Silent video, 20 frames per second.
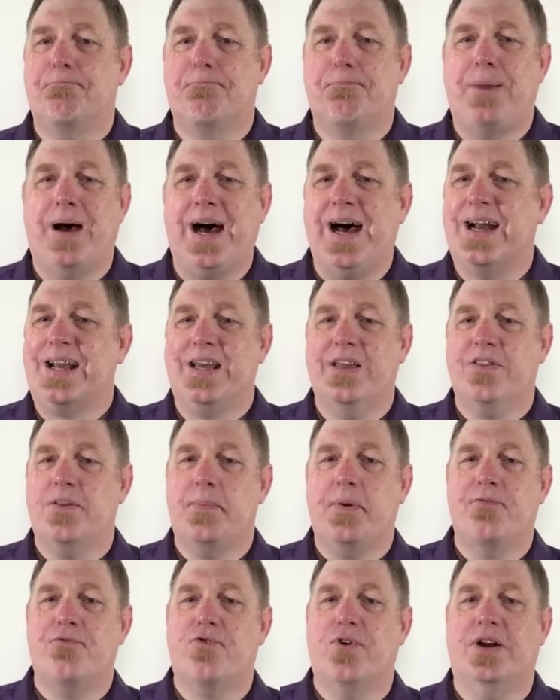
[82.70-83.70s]
parking
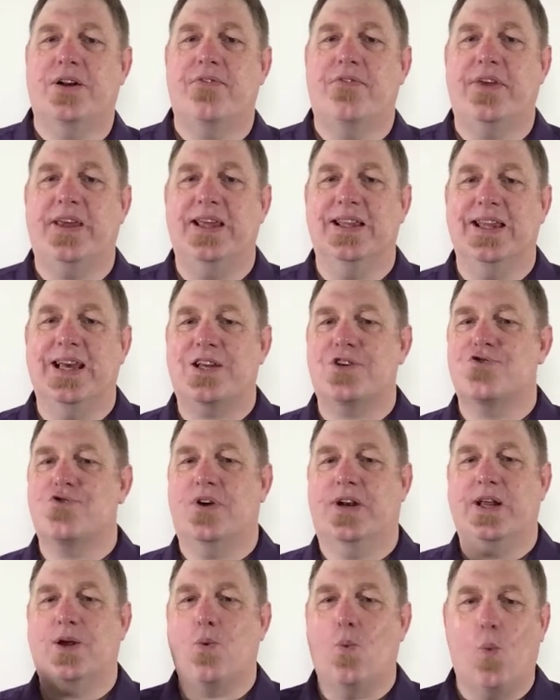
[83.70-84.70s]
them in front of the
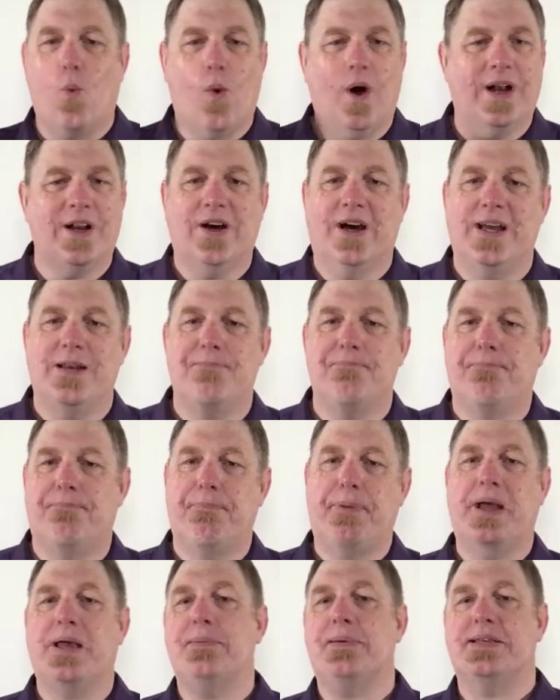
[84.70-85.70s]
electronic one-eyed
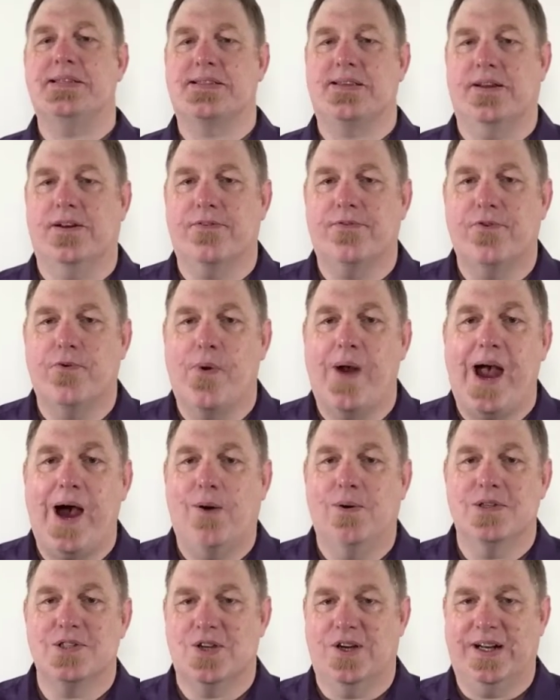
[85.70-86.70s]
babysitter for
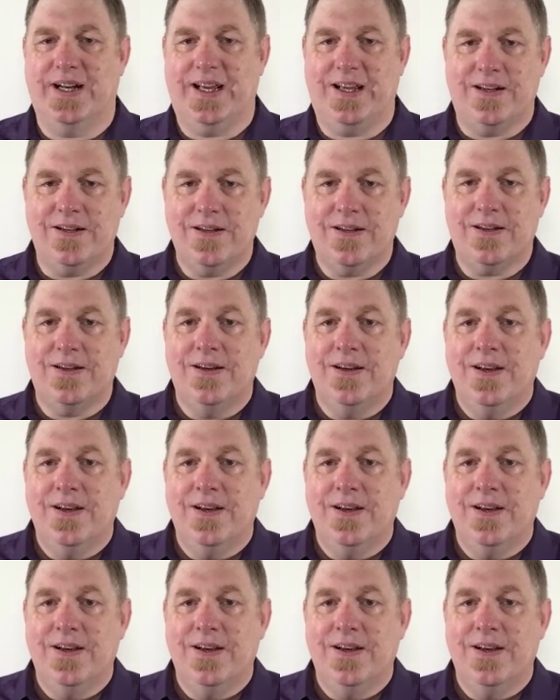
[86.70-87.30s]
hours on end.